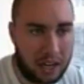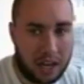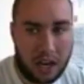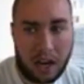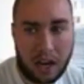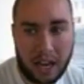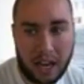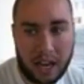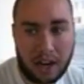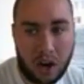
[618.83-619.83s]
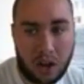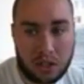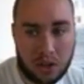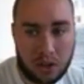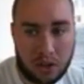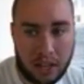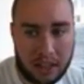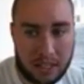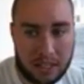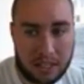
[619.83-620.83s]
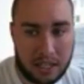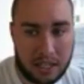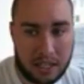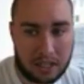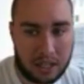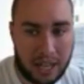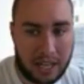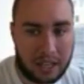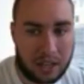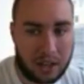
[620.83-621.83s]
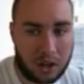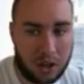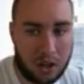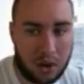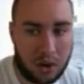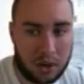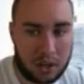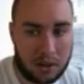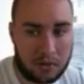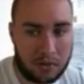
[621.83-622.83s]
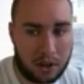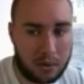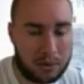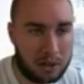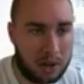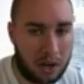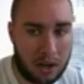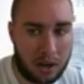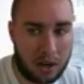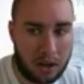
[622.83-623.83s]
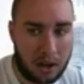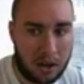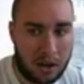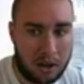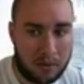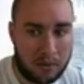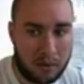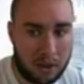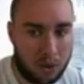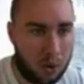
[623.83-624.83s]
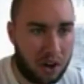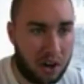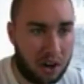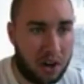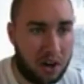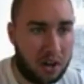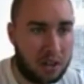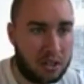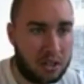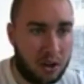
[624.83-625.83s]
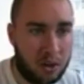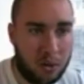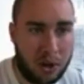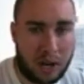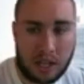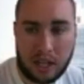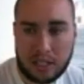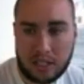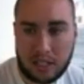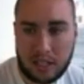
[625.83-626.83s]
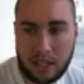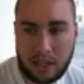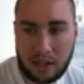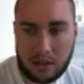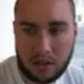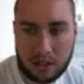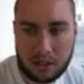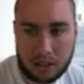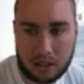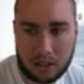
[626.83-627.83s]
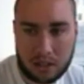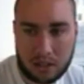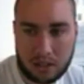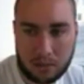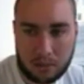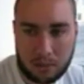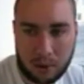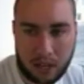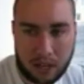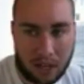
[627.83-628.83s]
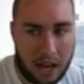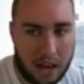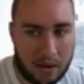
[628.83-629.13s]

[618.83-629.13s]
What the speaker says: and also that this is likely the low confirmed for the quarter. So what I'd like to see is just break of that,